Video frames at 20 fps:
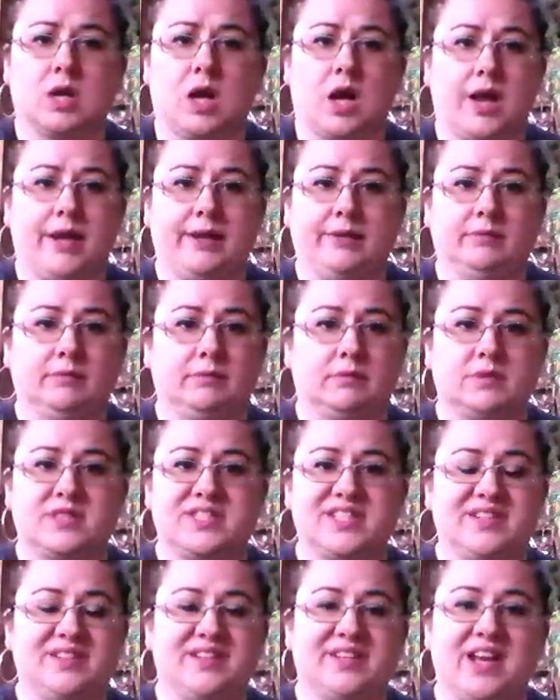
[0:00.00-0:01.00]
I
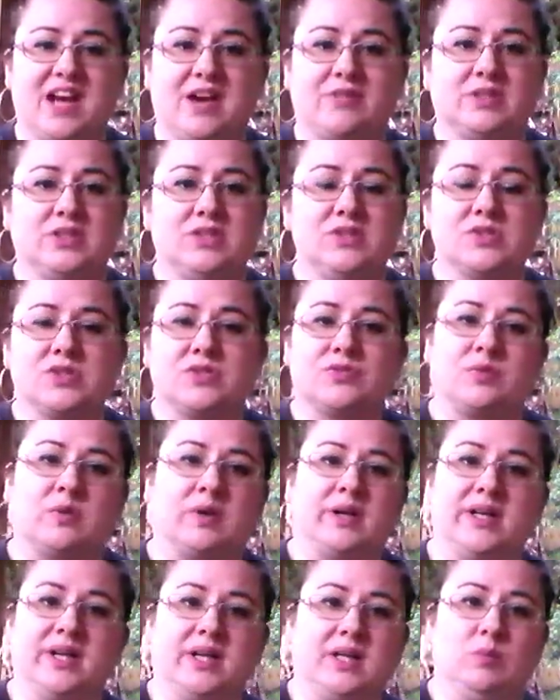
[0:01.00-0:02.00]
didn't have a use
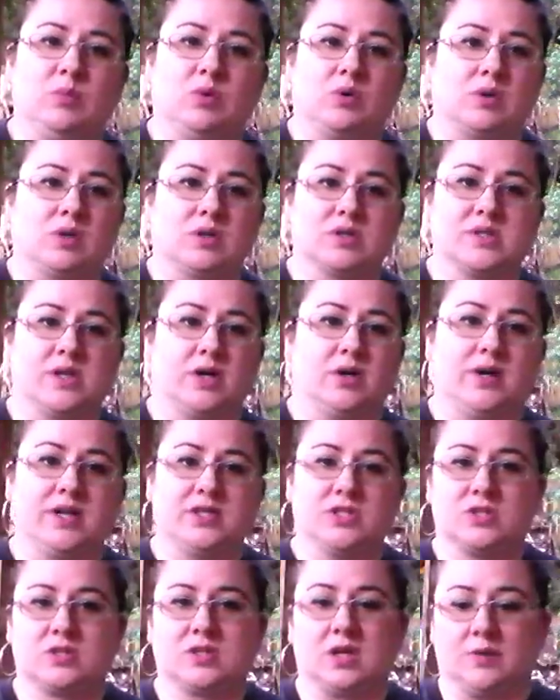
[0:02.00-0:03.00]
for it anymore so I
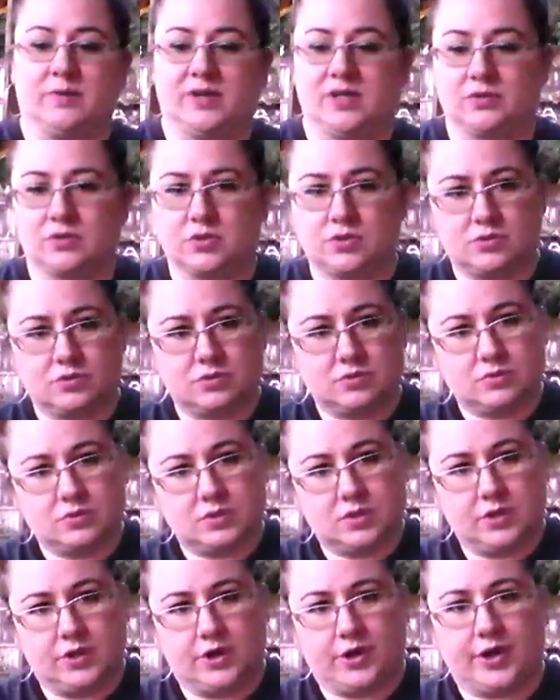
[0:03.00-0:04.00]
just kind of
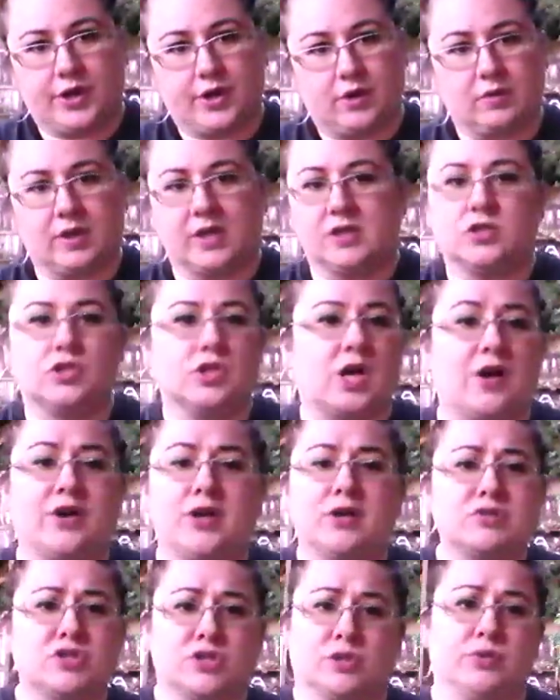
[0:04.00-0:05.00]
went there you go and she, I
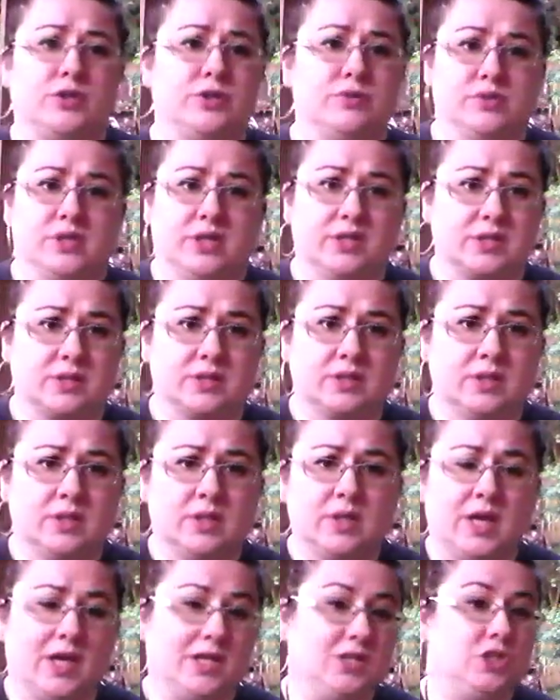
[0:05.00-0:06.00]
know she'll use it
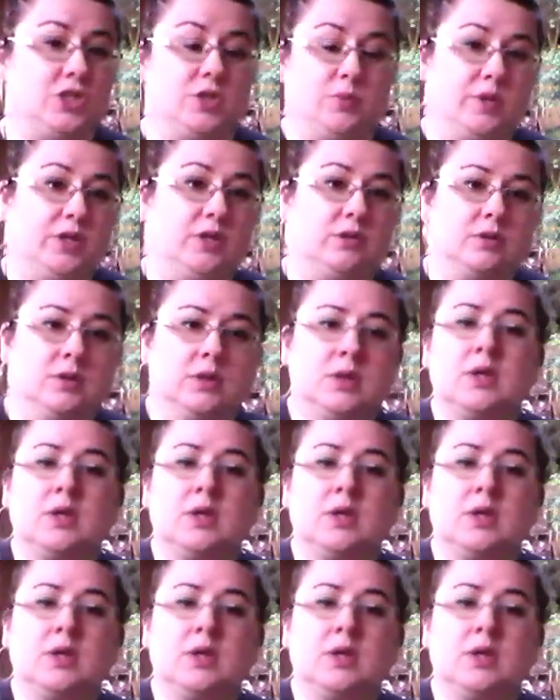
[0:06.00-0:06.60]
and she will.